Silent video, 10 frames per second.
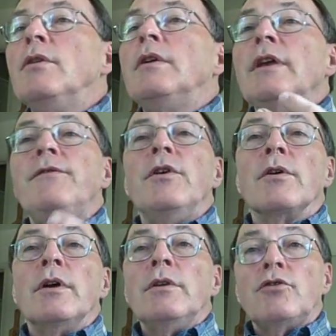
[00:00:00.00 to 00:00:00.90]
If
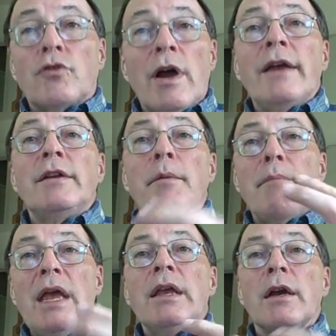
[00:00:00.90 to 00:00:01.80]
you're trying to
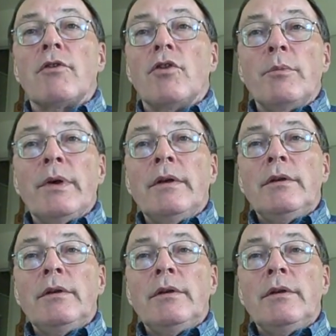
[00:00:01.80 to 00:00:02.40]
make a group,